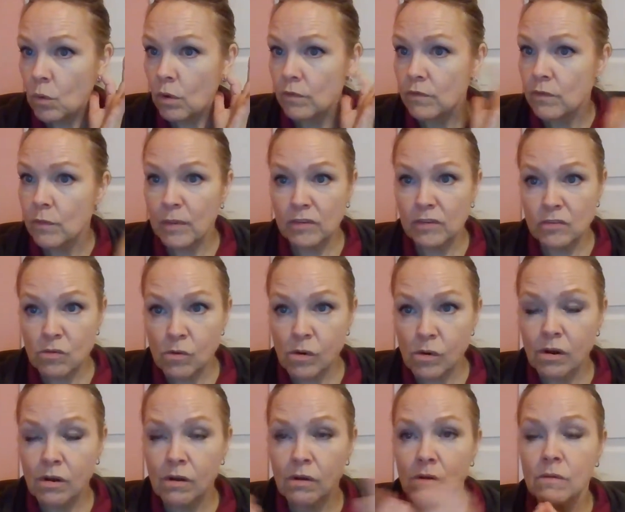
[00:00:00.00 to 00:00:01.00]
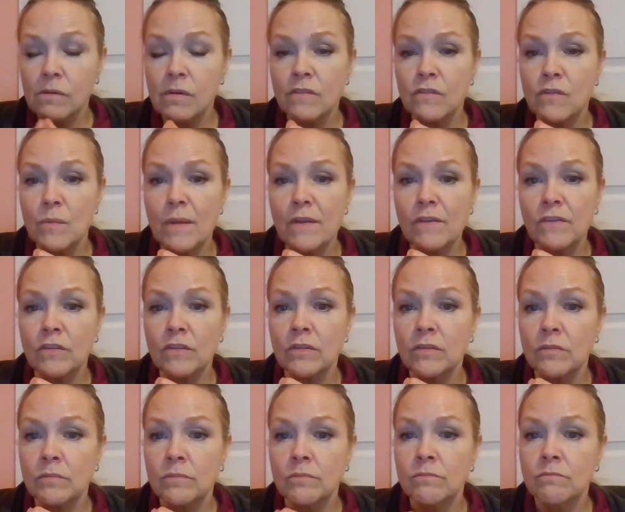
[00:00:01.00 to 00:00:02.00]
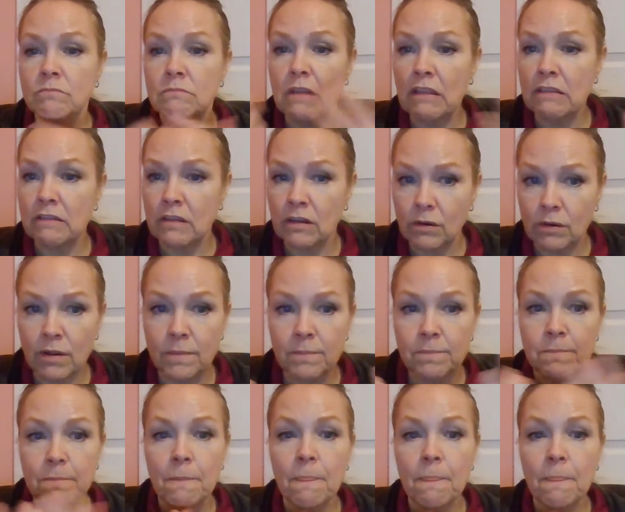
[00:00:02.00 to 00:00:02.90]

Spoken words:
or from historical information, etc.